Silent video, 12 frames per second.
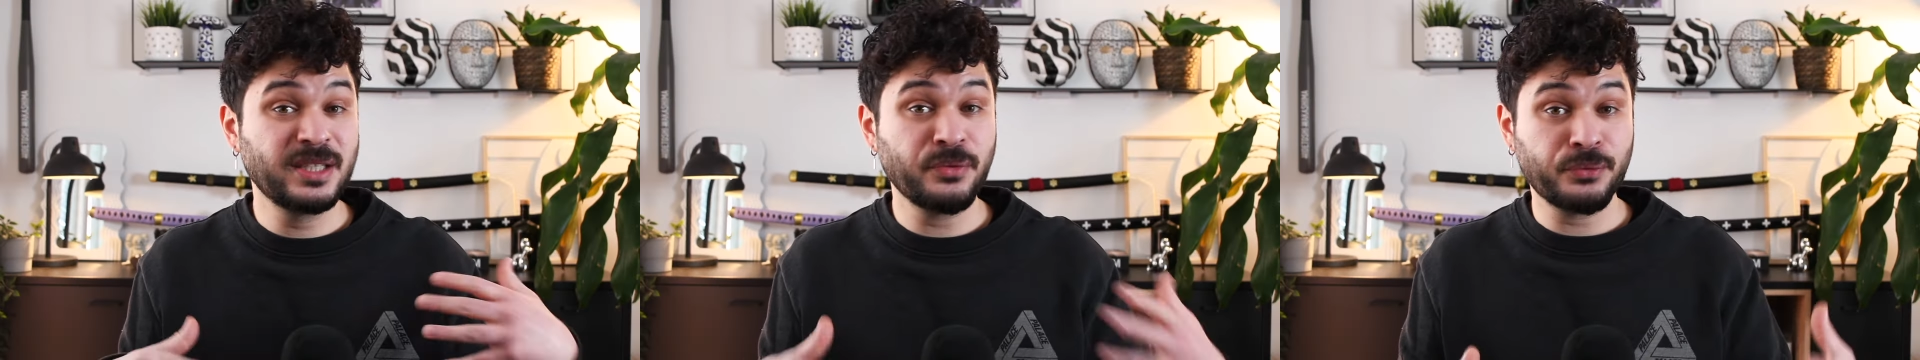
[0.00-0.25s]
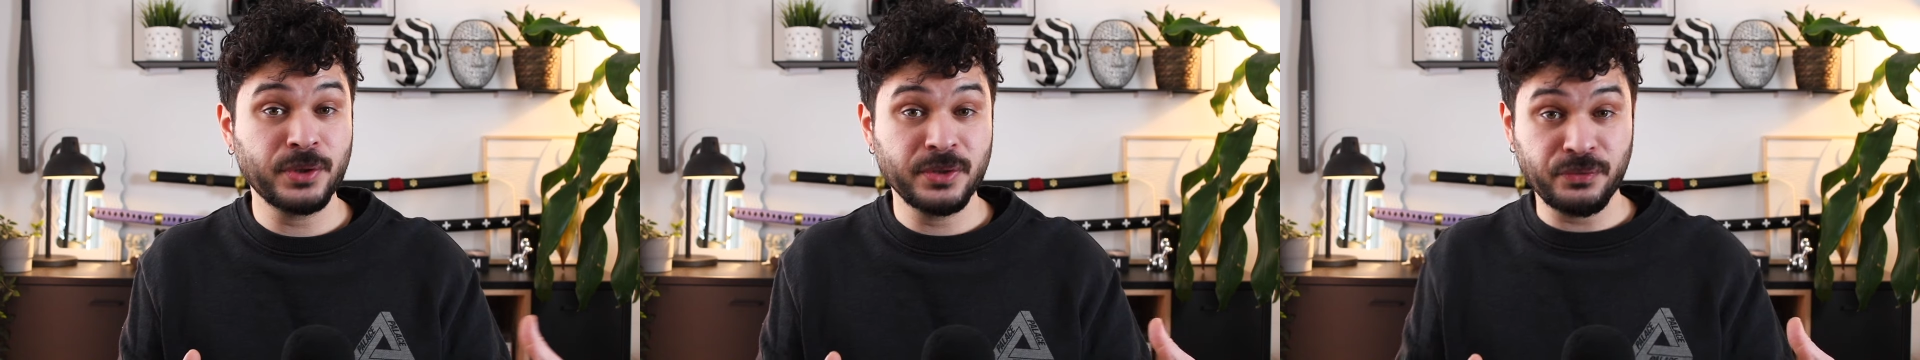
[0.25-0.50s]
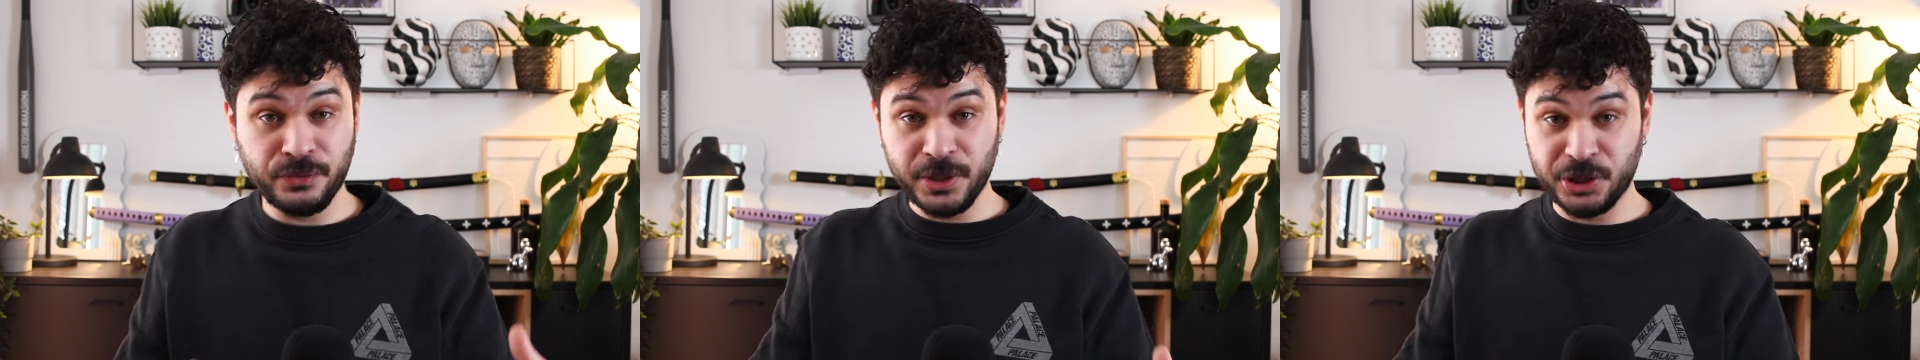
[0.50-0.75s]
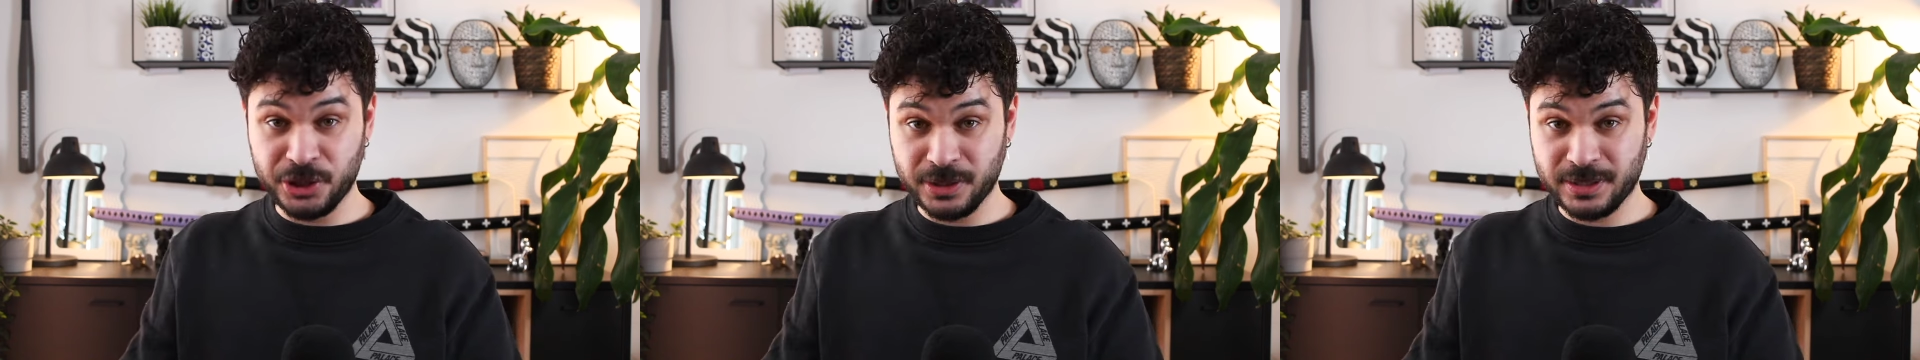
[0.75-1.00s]
different
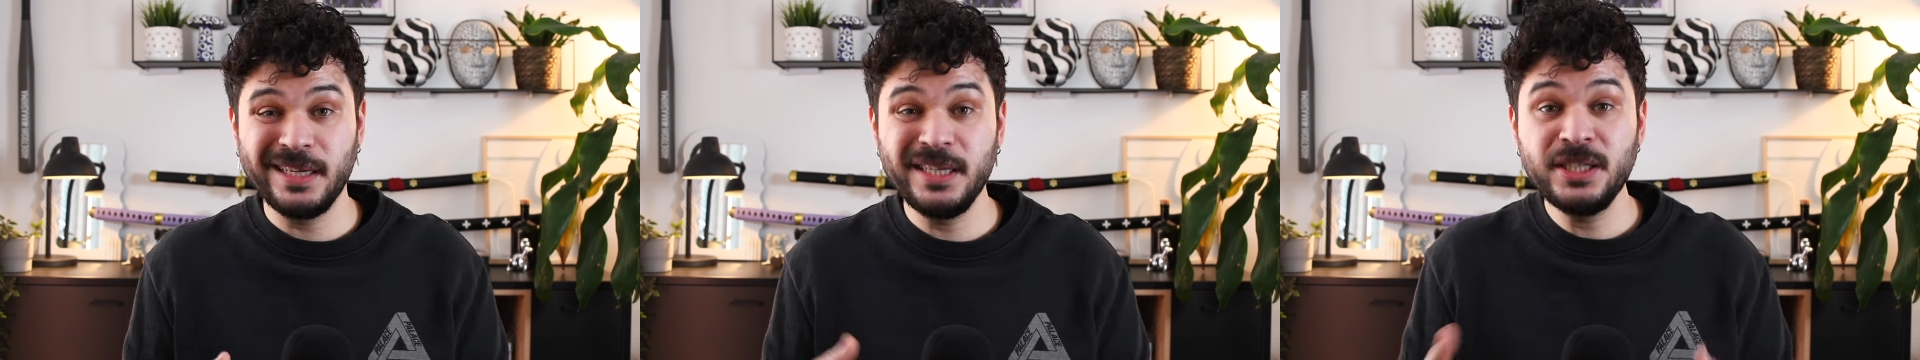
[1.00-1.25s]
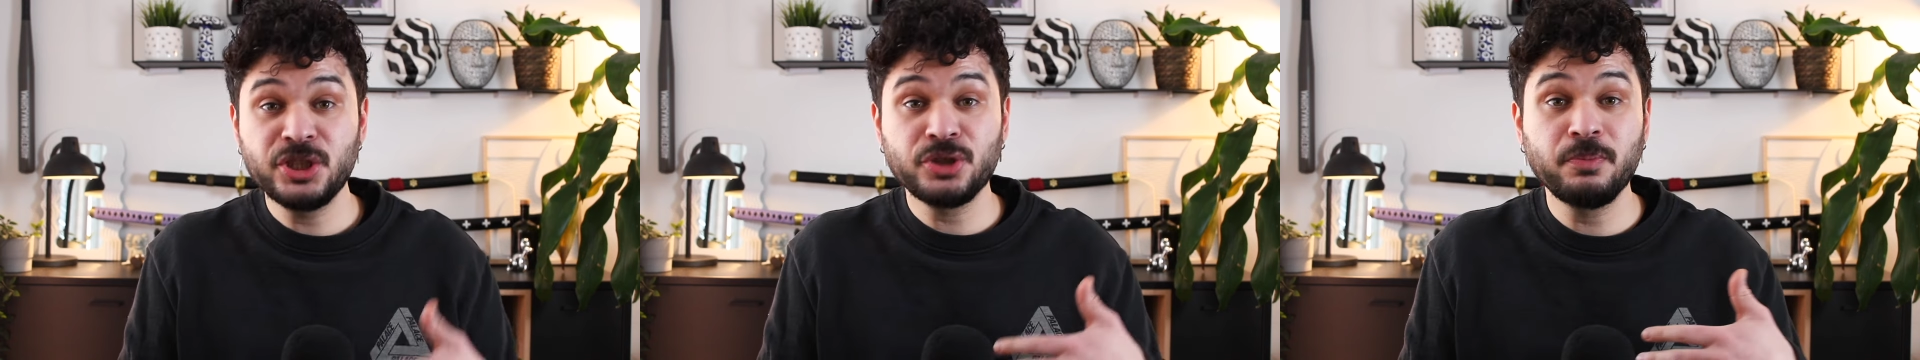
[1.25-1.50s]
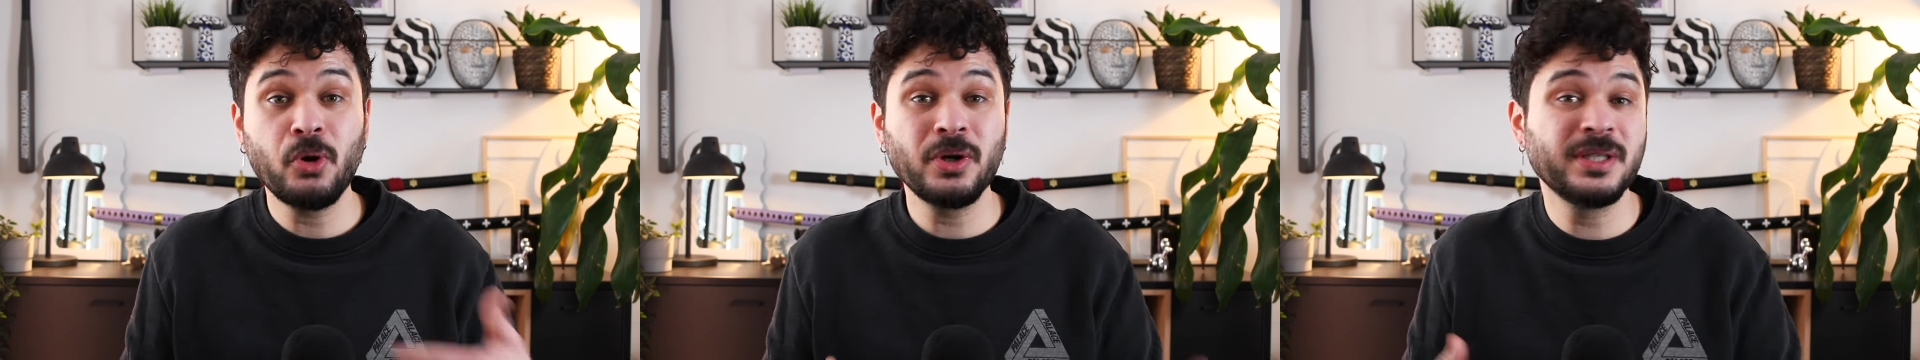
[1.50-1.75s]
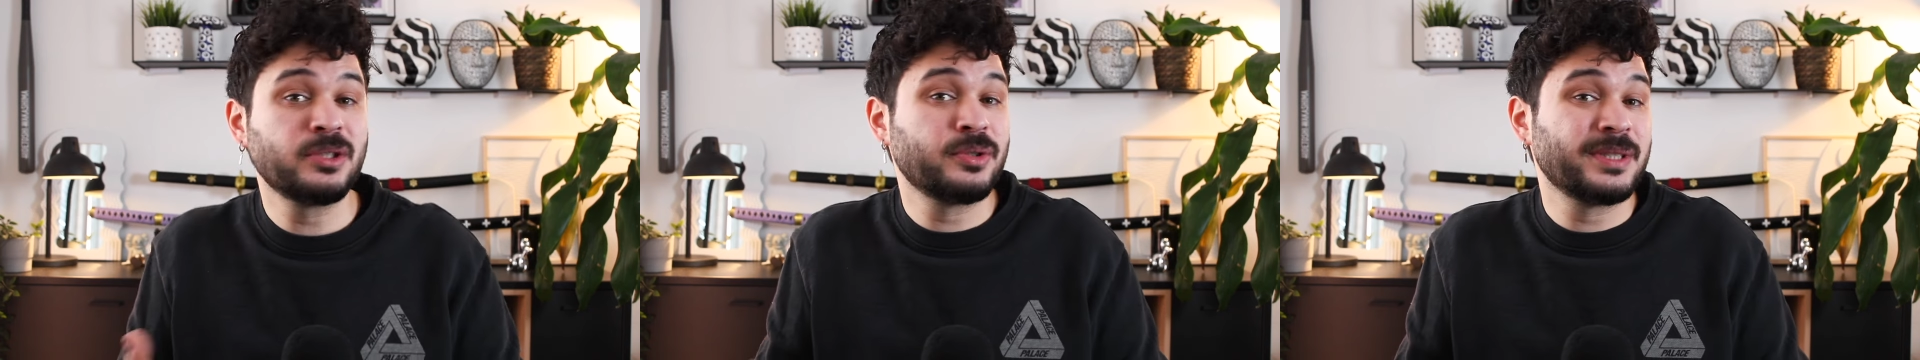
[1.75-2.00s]
features, each more
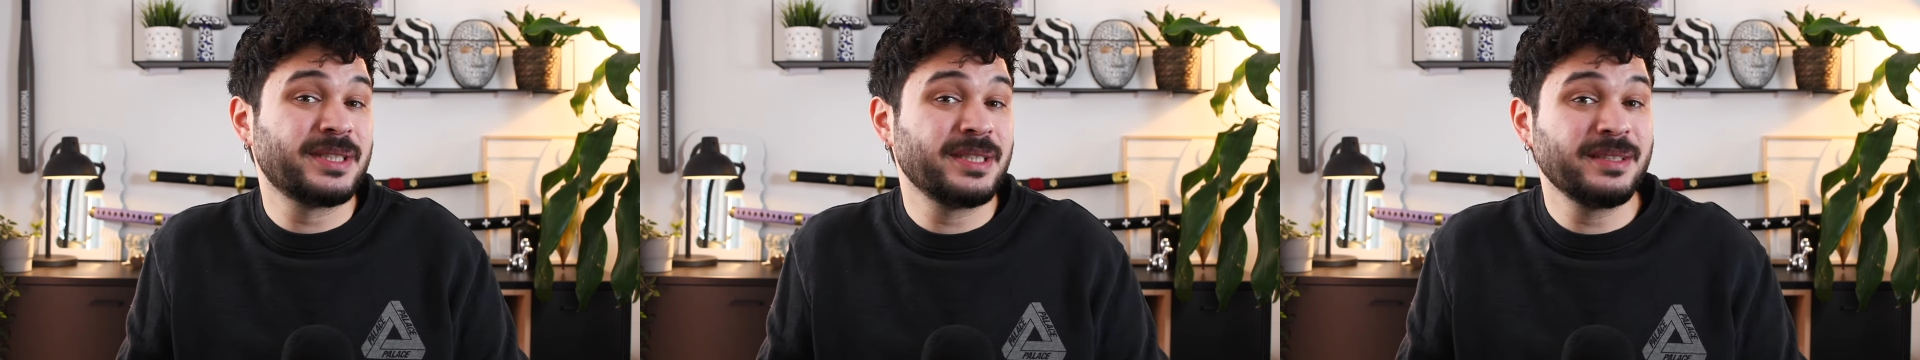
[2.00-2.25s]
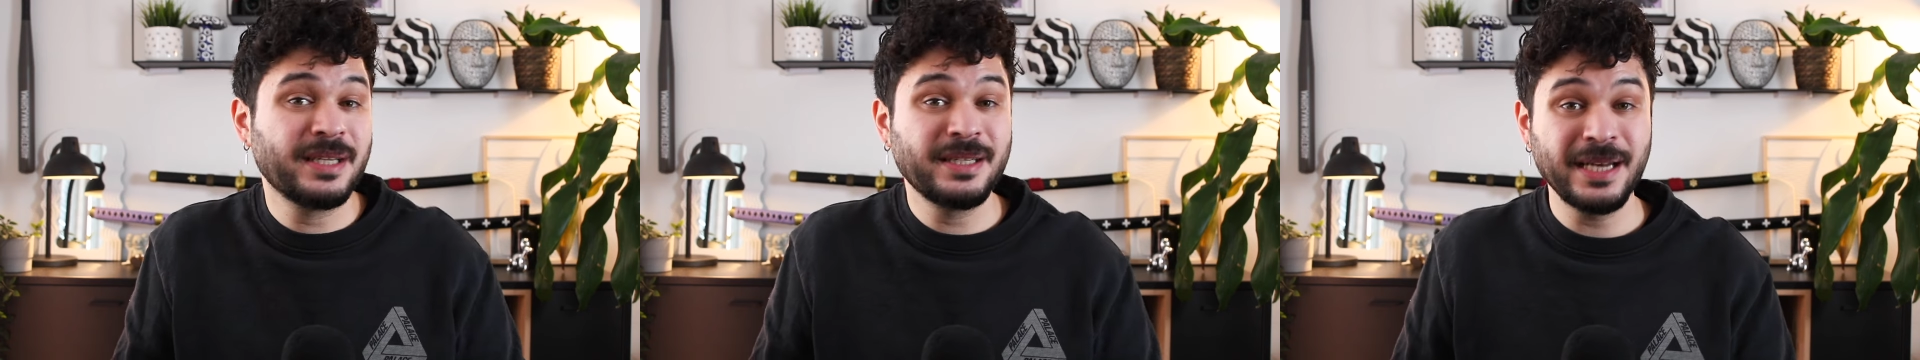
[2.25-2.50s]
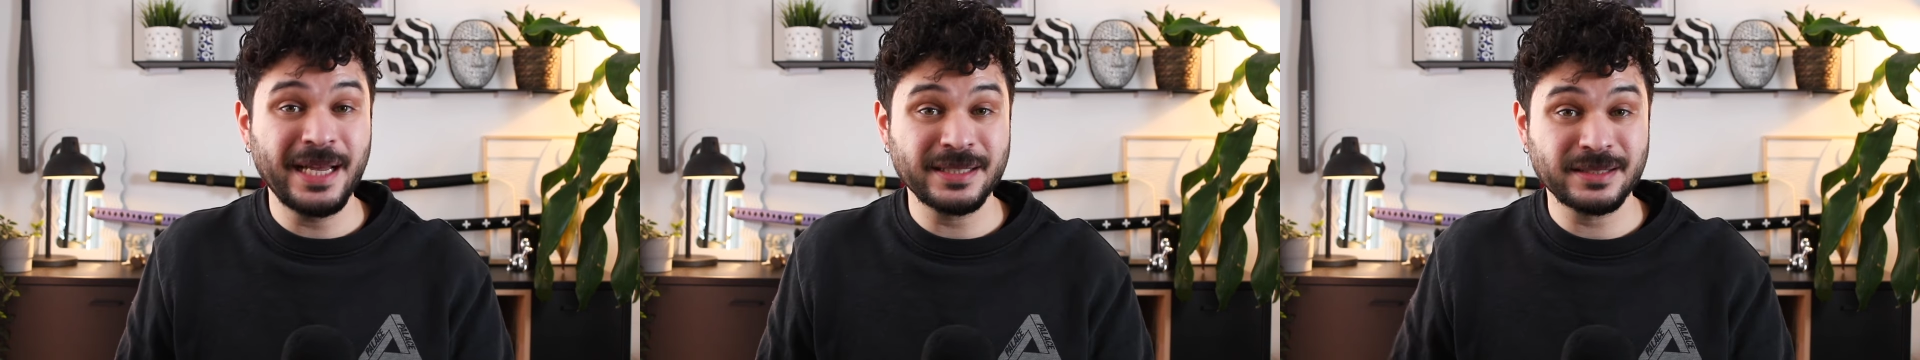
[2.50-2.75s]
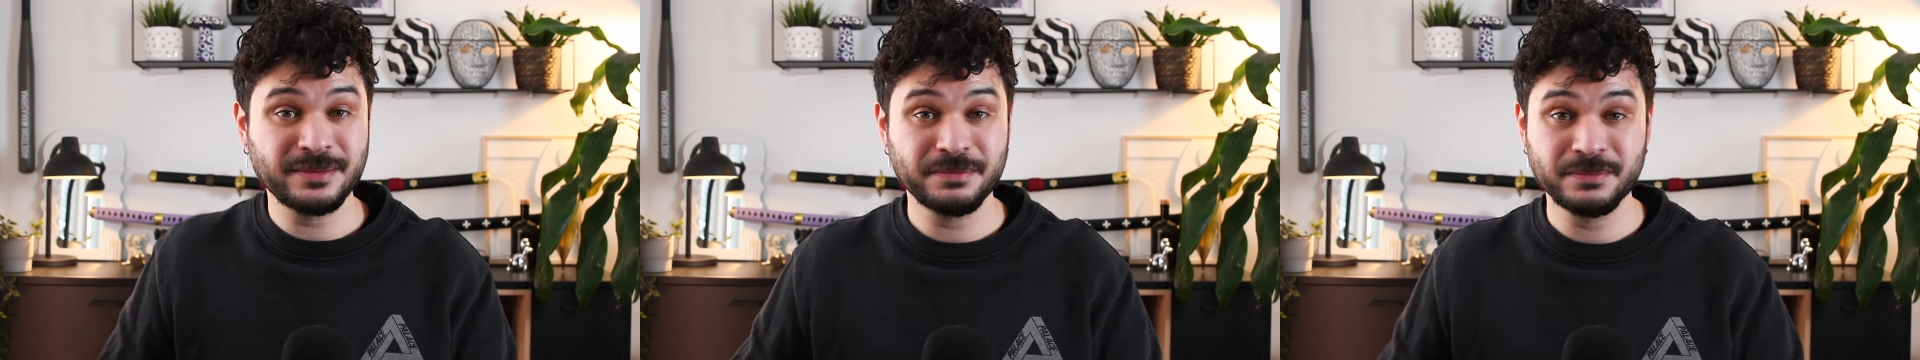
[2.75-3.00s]
interesting than the
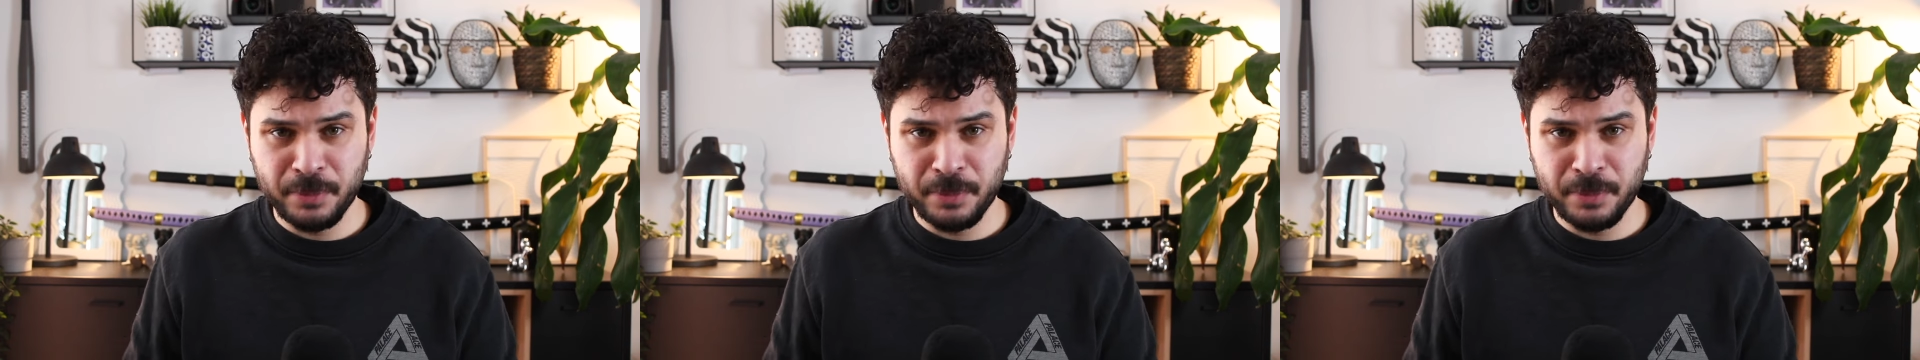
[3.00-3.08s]
last.